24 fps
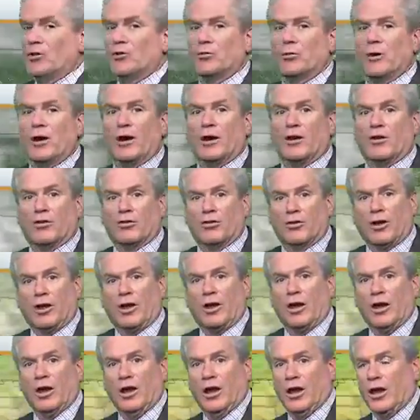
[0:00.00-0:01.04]
trend,
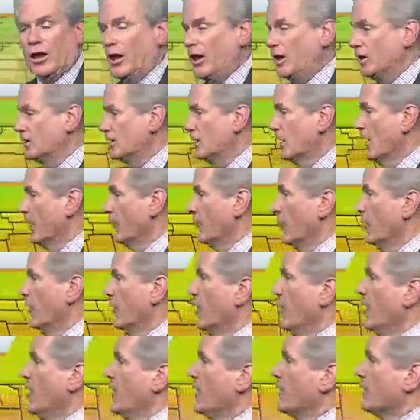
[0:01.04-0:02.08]
thickening cloud cover
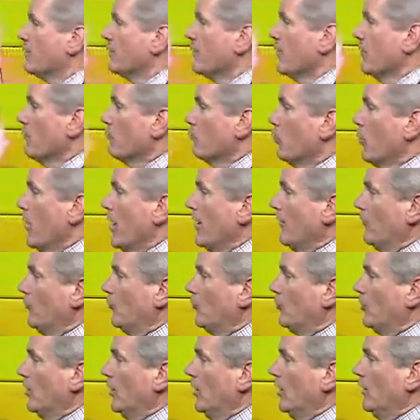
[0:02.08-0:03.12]
from
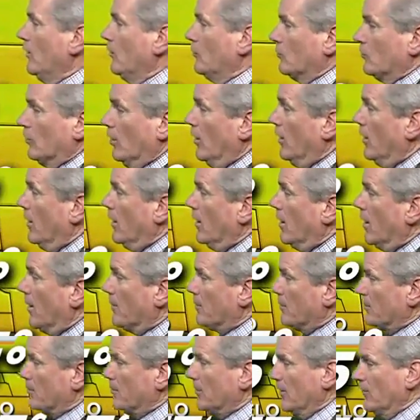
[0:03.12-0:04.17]
west to east
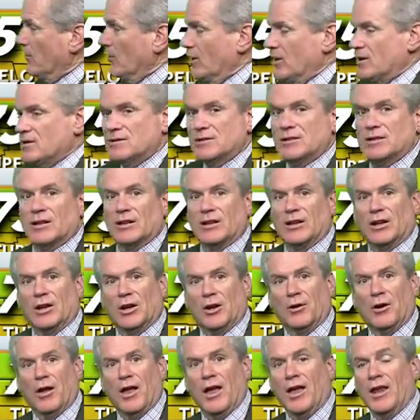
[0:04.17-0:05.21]
upper 70s to
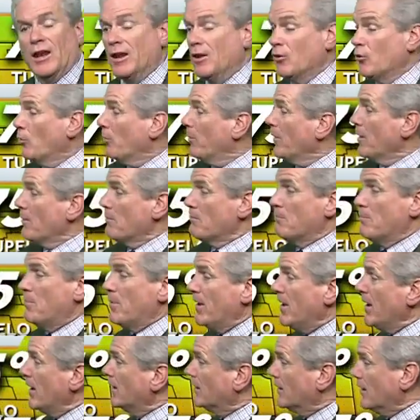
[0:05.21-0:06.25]
near 80. And there'll be a
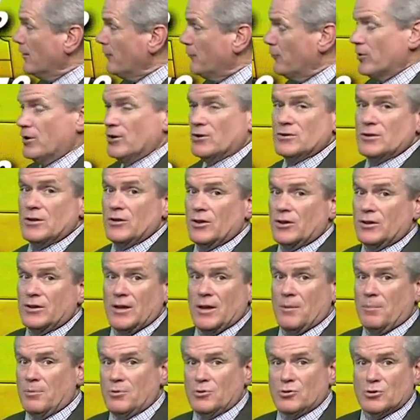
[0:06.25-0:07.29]
big difference in the
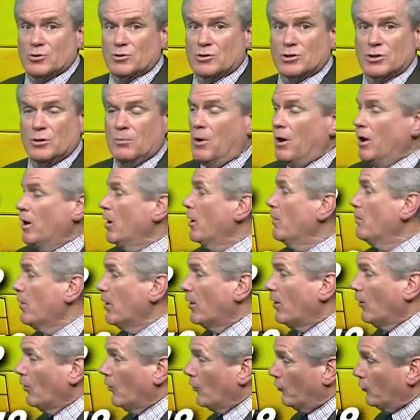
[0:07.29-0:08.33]
temperatures tomorrow
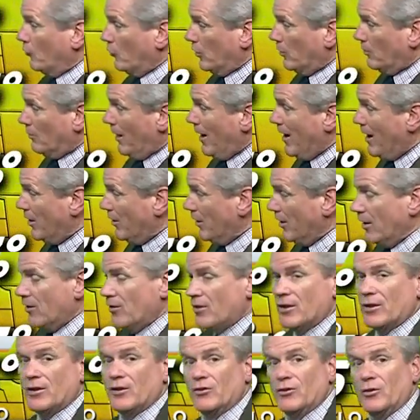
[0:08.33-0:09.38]
because the mild air
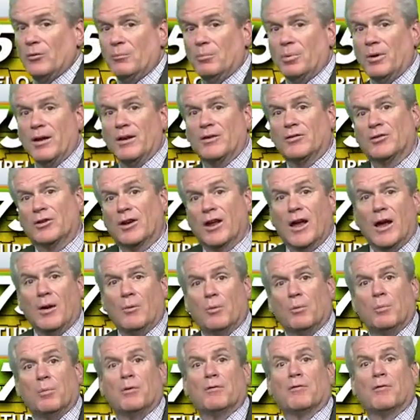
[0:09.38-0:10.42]
that is in place now
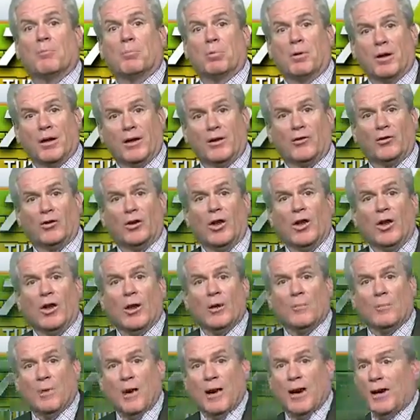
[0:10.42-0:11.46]
will be replaced
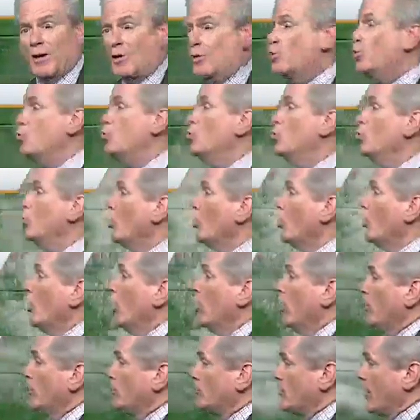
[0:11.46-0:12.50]
by cooler,
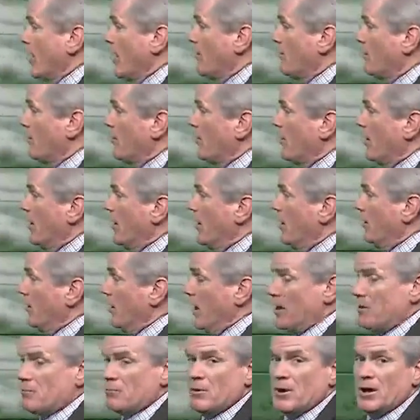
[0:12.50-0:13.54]
damper air. A
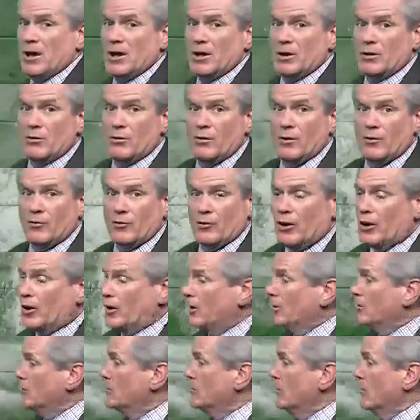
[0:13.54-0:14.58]
lot of rain across
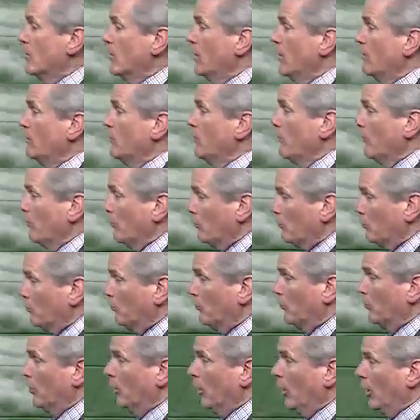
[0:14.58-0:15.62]
Arkansas, moving
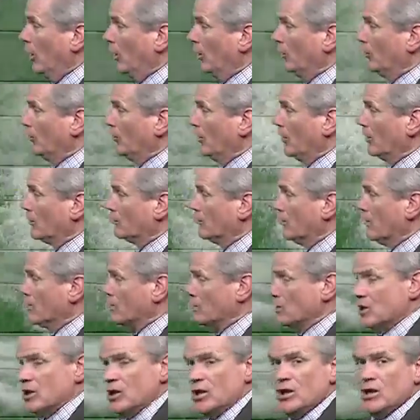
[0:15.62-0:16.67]
through the ArkLaTex
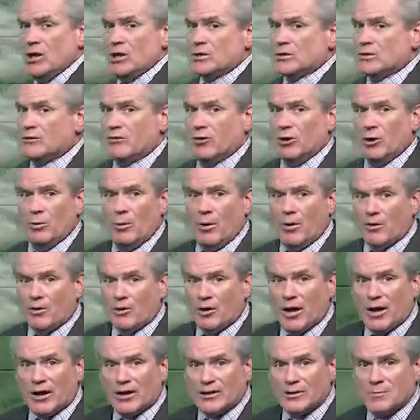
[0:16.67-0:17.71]
region. Severe weather
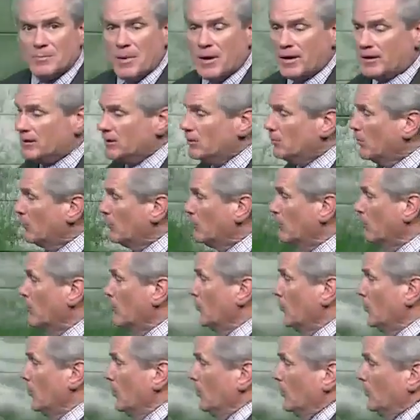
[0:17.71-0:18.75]
not expected with
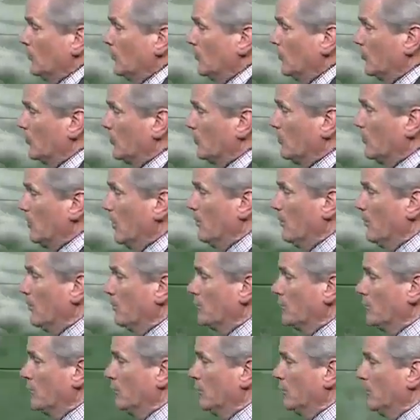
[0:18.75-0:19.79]
this uh, system coming
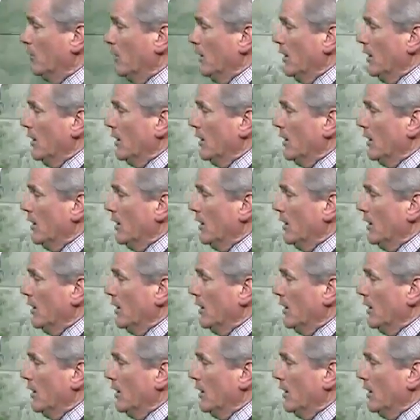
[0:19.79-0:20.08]
through,